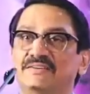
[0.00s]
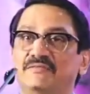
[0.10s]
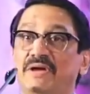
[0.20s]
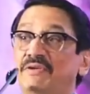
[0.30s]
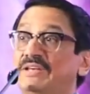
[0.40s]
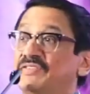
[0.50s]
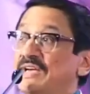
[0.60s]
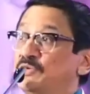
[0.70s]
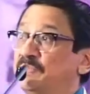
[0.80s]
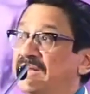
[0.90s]
where we
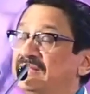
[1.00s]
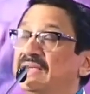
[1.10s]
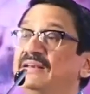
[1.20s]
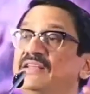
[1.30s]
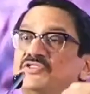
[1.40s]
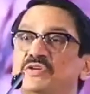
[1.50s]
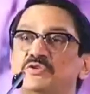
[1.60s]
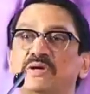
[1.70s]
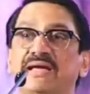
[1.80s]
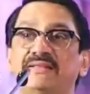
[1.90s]
tried to bring the industry
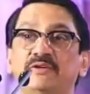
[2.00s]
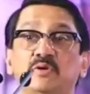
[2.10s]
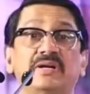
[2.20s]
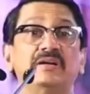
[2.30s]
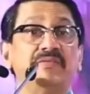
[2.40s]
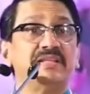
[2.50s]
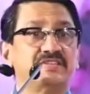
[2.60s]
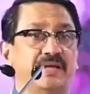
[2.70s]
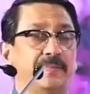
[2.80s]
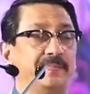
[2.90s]
together to
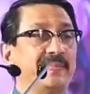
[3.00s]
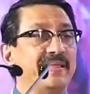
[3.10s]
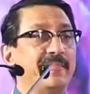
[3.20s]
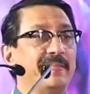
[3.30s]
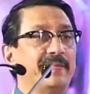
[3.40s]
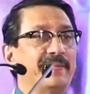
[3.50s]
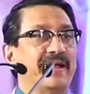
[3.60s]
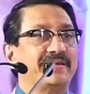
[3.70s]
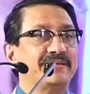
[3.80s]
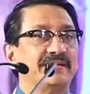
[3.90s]
convince them
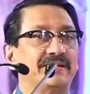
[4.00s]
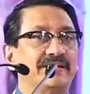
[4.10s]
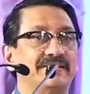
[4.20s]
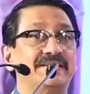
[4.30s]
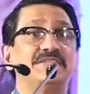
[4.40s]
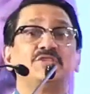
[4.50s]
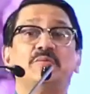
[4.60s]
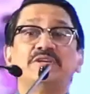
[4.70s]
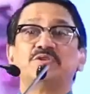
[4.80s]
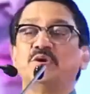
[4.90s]
that this is the
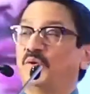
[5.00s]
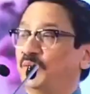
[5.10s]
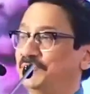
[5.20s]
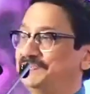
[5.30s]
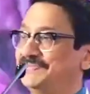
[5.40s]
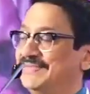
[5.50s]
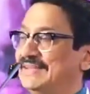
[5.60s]
way to go,